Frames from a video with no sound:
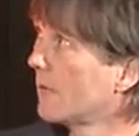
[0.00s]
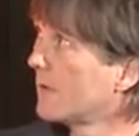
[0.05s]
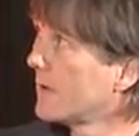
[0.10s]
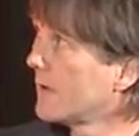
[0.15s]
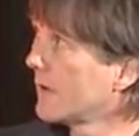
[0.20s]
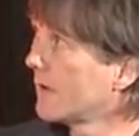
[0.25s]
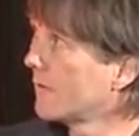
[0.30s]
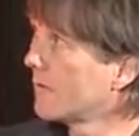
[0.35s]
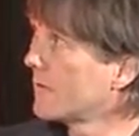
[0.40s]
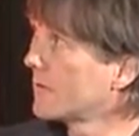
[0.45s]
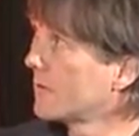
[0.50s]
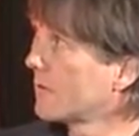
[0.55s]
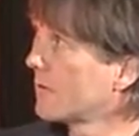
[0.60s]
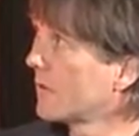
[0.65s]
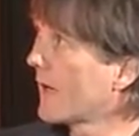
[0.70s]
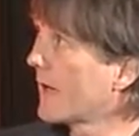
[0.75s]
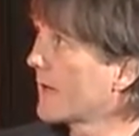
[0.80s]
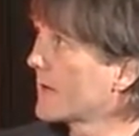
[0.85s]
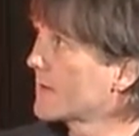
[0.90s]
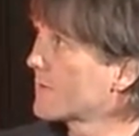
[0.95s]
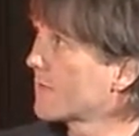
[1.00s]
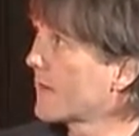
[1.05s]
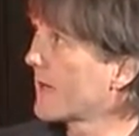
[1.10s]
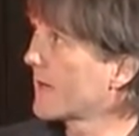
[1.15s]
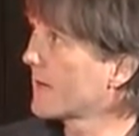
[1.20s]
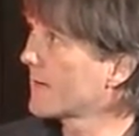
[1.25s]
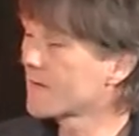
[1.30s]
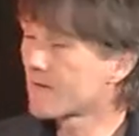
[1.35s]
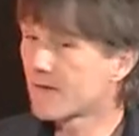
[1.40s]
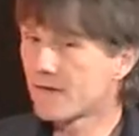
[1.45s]
audio-visual
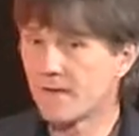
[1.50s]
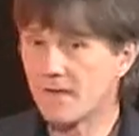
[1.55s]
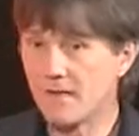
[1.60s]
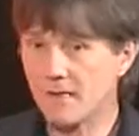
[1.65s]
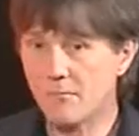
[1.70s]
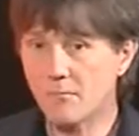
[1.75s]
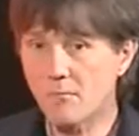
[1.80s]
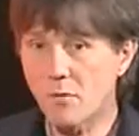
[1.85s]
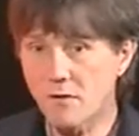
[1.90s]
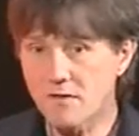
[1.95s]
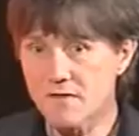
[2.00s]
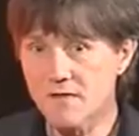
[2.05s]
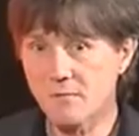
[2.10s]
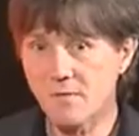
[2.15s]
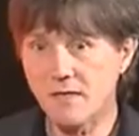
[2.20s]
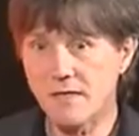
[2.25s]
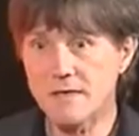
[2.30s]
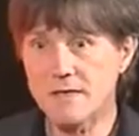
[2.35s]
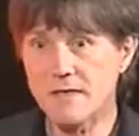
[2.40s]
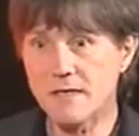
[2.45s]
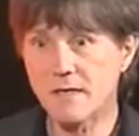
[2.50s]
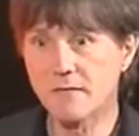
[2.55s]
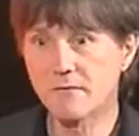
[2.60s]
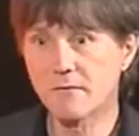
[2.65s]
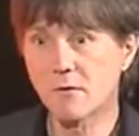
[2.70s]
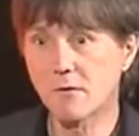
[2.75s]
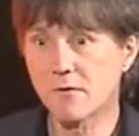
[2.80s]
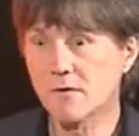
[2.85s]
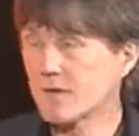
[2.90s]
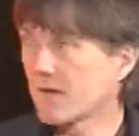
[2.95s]
aspects, the possibility
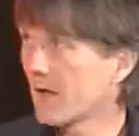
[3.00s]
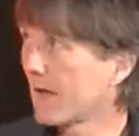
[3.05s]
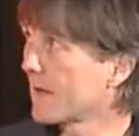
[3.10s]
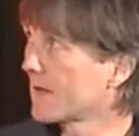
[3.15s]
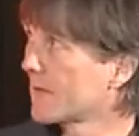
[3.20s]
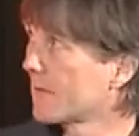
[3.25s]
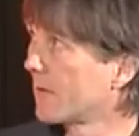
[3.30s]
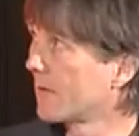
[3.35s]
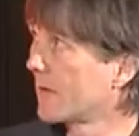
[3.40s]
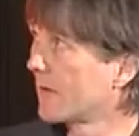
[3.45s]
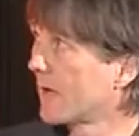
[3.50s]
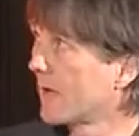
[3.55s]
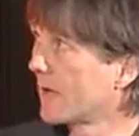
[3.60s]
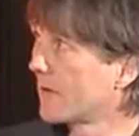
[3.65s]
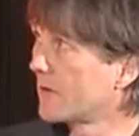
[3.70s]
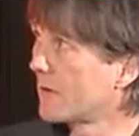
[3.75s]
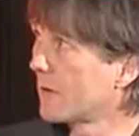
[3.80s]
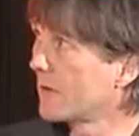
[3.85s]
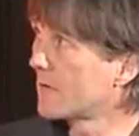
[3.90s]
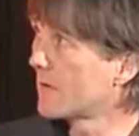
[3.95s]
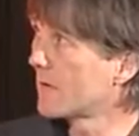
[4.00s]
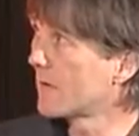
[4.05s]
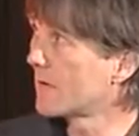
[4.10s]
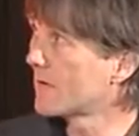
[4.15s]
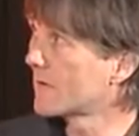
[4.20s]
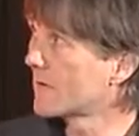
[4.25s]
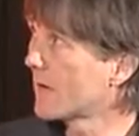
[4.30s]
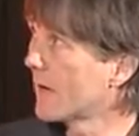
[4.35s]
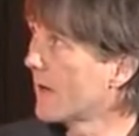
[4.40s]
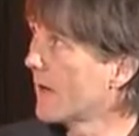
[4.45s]
of contact with their
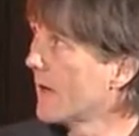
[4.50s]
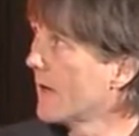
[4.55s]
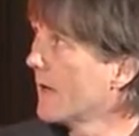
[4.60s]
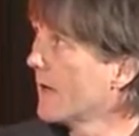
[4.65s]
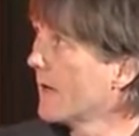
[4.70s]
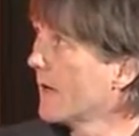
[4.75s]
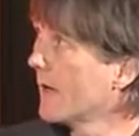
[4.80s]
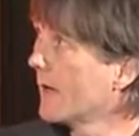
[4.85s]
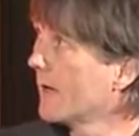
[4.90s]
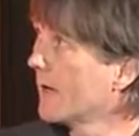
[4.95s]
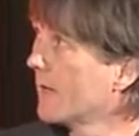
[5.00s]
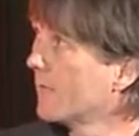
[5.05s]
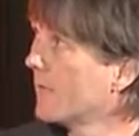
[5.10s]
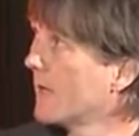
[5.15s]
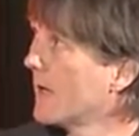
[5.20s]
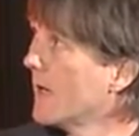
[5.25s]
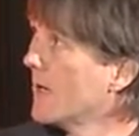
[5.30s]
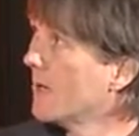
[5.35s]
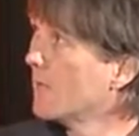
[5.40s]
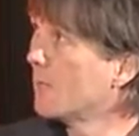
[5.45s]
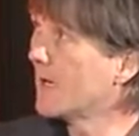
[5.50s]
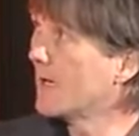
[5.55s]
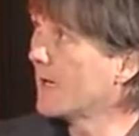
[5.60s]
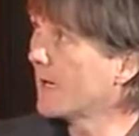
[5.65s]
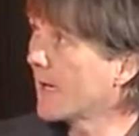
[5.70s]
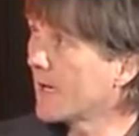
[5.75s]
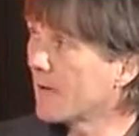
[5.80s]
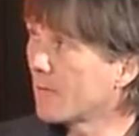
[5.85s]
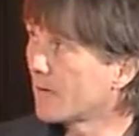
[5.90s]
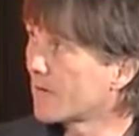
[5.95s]
tutors,
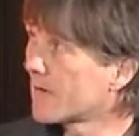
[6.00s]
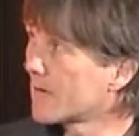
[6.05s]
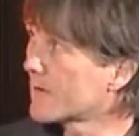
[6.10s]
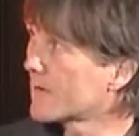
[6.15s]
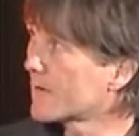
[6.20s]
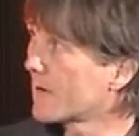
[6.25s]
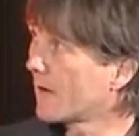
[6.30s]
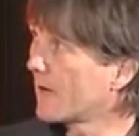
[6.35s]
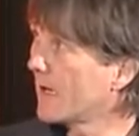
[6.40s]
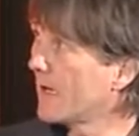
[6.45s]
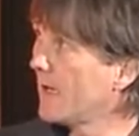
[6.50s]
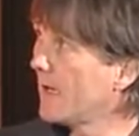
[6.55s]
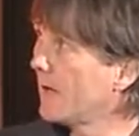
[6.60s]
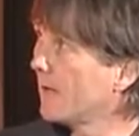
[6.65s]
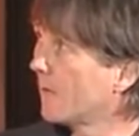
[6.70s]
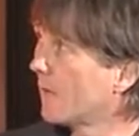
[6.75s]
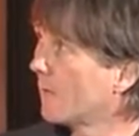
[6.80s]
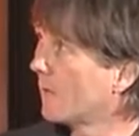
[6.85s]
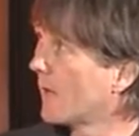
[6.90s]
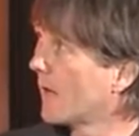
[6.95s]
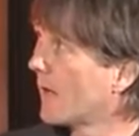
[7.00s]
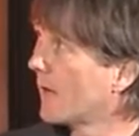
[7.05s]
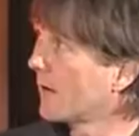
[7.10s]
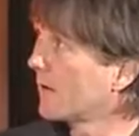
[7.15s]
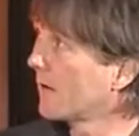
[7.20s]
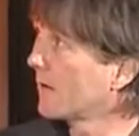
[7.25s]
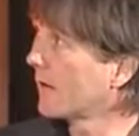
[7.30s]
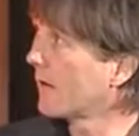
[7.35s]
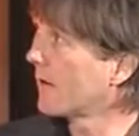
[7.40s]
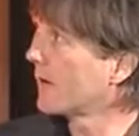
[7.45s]
being able to study
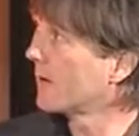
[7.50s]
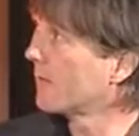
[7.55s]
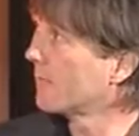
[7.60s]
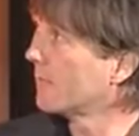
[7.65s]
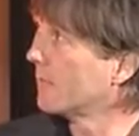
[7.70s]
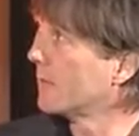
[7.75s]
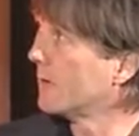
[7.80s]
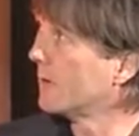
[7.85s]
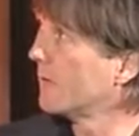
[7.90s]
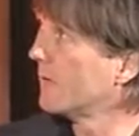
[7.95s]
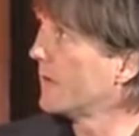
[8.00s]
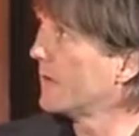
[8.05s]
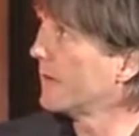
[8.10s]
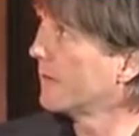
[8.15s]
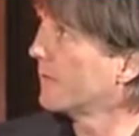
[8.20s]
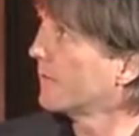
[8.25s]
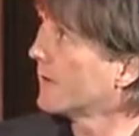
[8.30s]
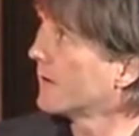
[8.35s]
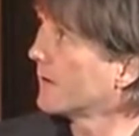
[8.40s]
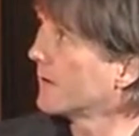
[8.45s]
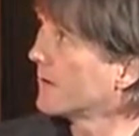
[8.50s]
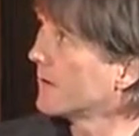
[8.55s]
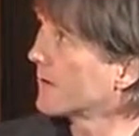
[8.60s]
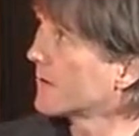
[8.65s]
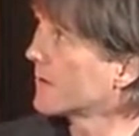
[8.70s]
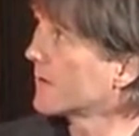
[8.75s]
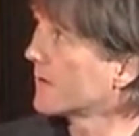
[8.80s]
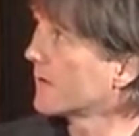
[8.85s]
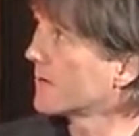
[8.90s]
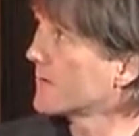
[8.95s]
while moving and